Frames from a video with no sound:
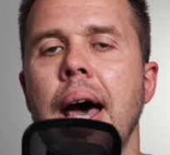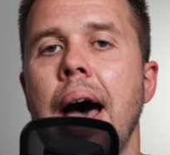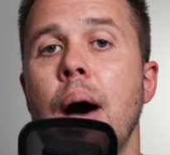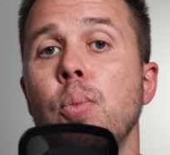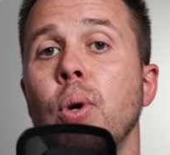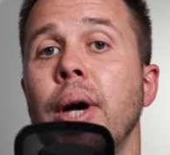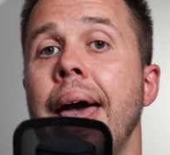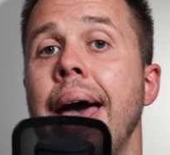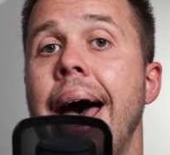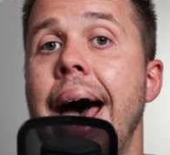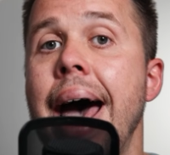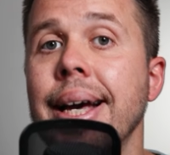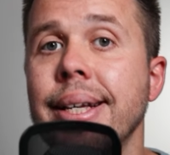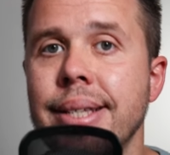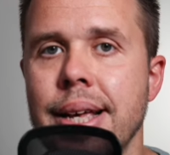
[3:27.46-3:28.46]
and we'll get
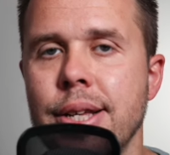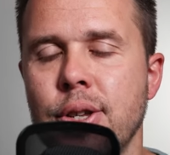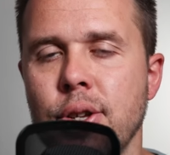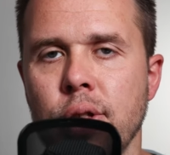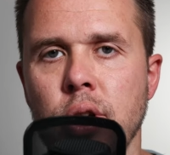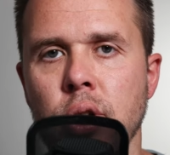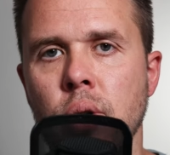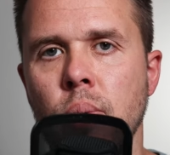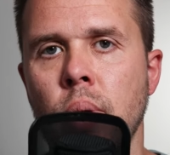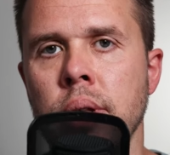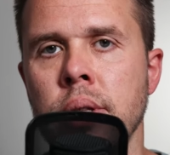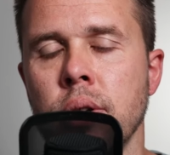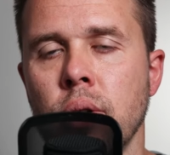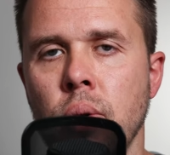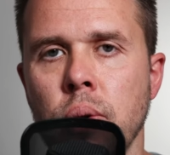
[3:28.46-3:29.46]
access to the new
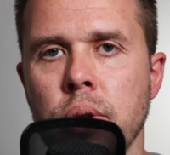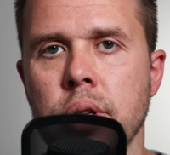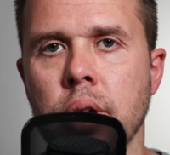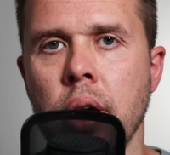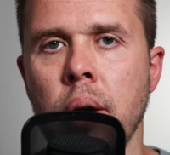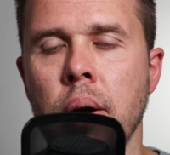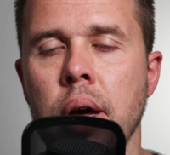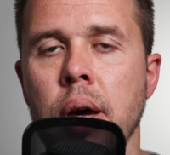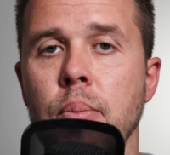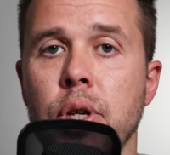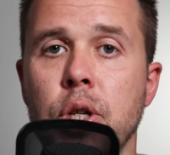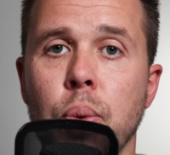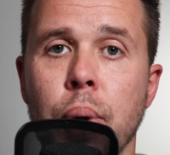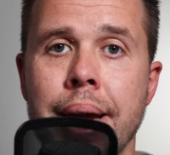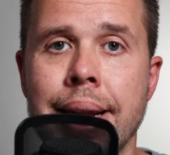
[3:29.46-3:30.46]
ones also
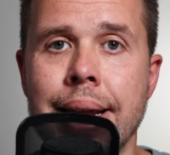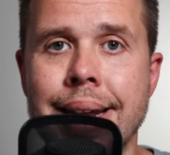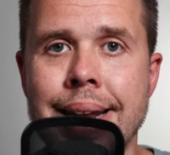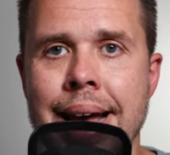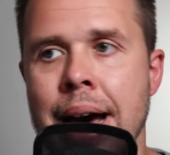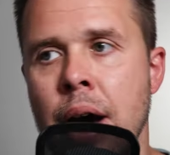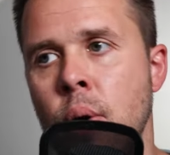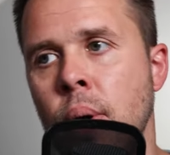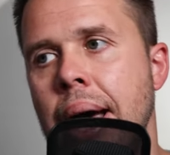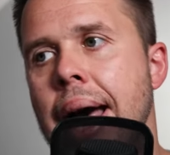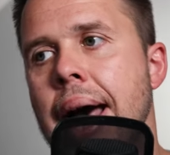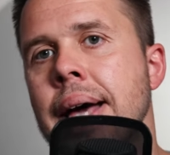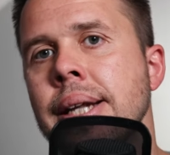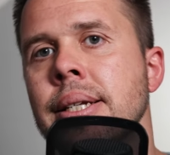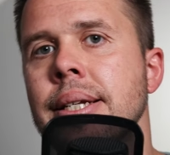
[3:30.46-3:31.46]
between now
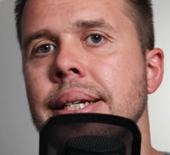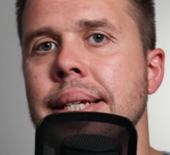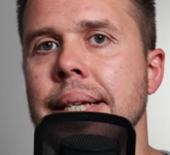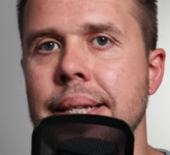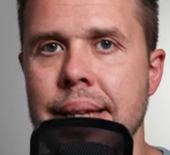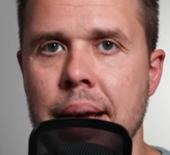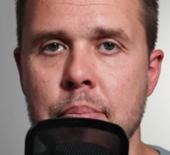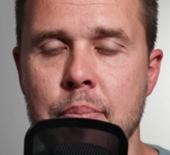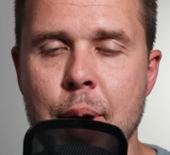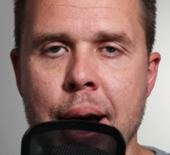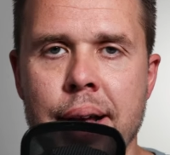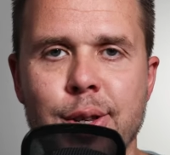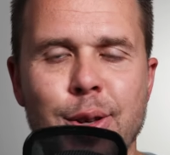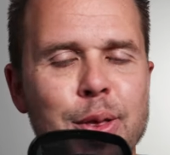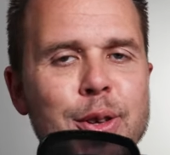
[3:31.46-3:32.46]
and
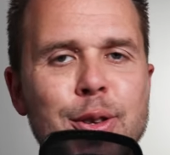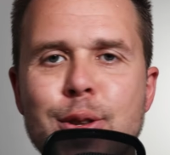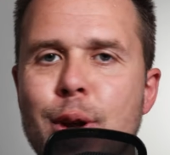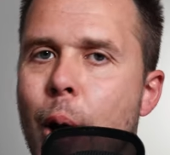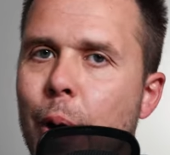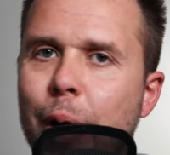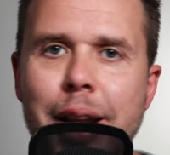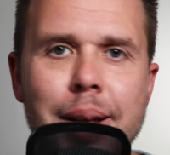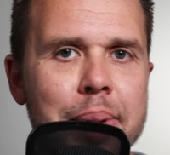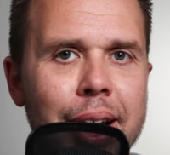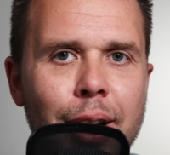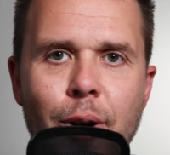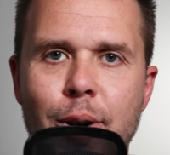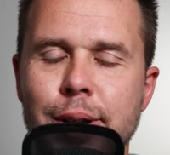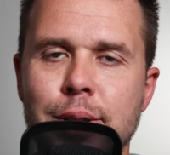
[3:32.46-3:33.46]
December. So there's not going to
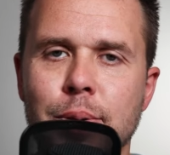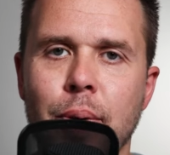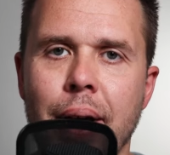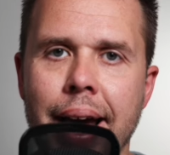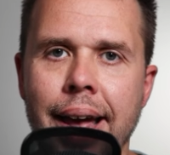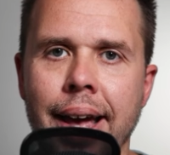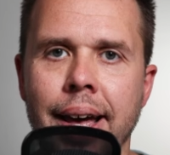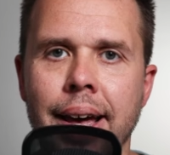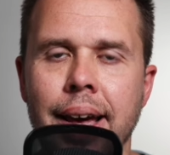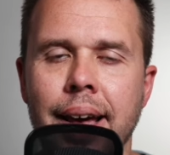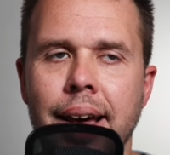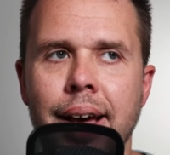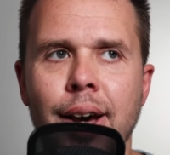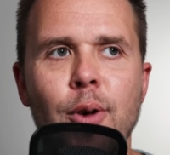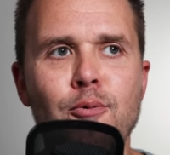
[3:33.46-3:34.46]
be long to wait.
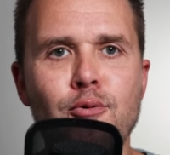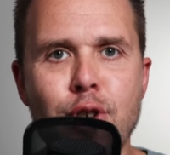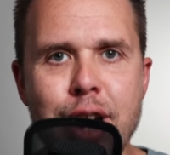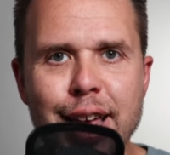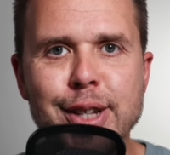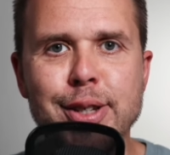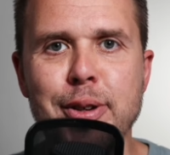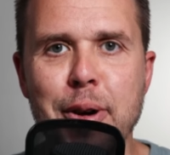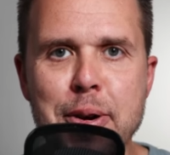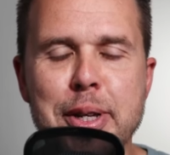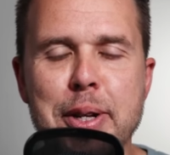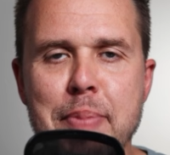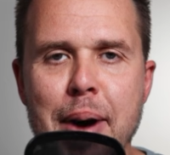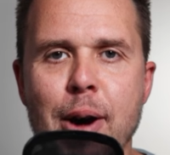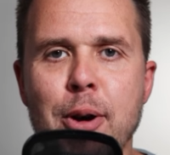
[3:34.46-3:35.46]
Really
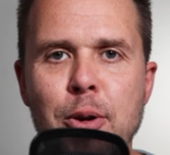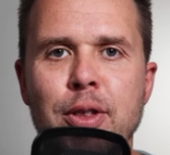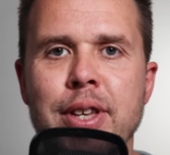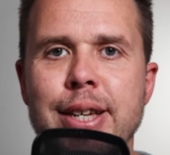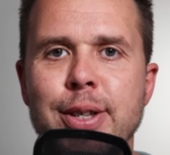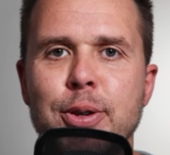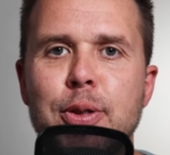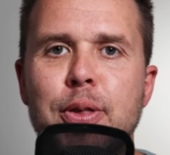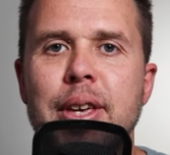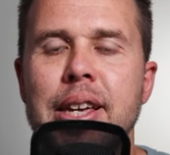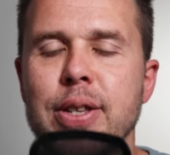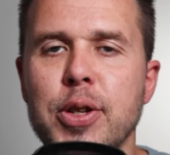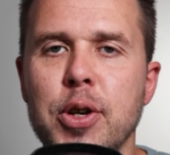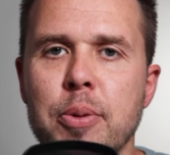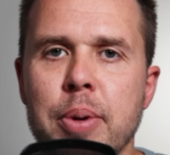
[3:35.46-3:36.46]
excited about all these good
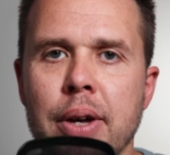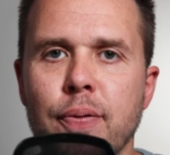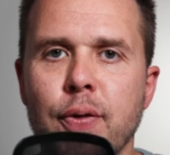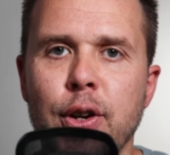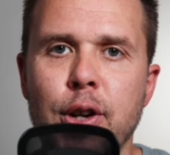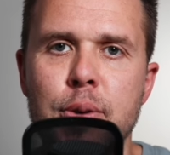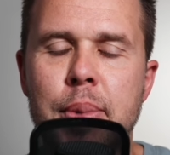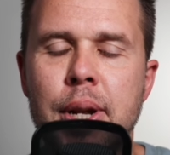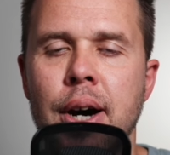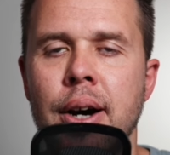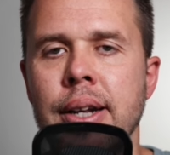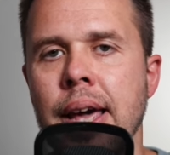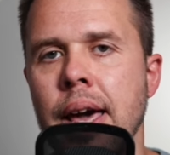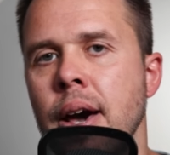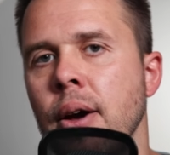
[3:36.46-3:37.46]
things coming for
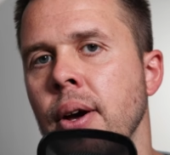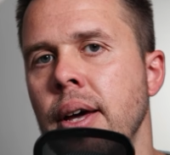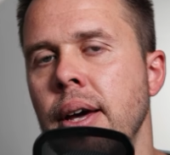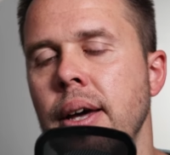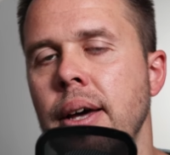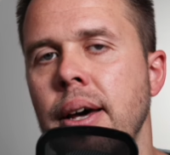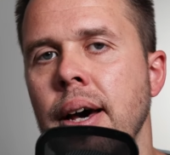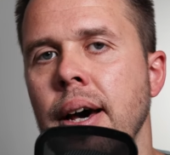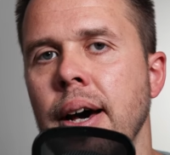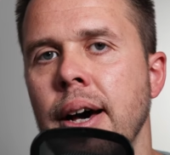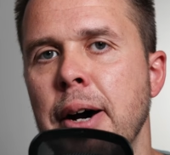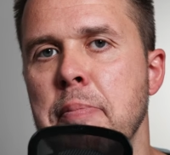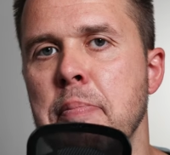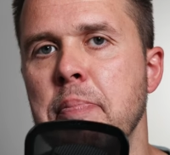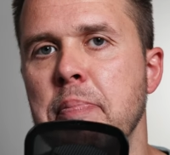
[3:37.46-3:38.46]
Luminar Neo.
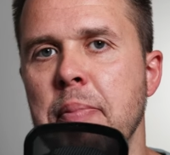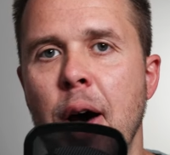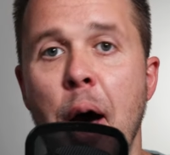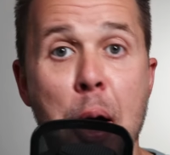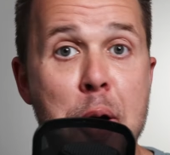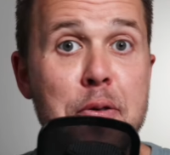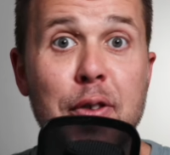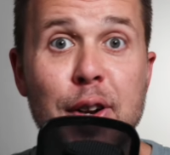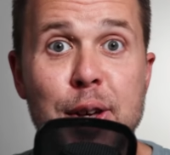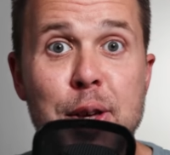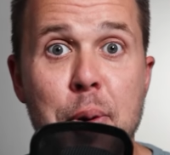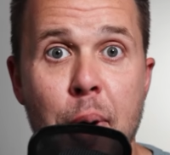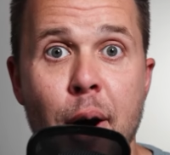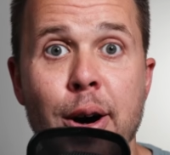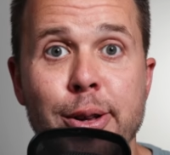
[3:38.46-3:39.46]
Hopefully
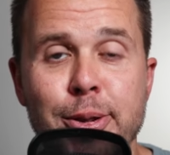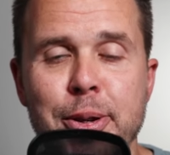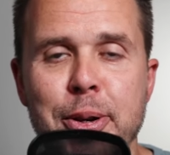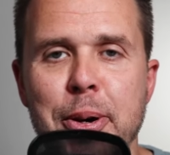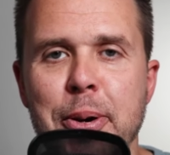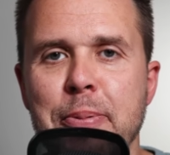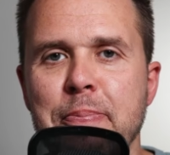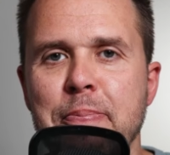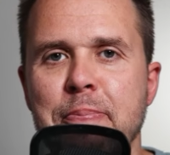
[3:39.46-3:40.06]
you are too.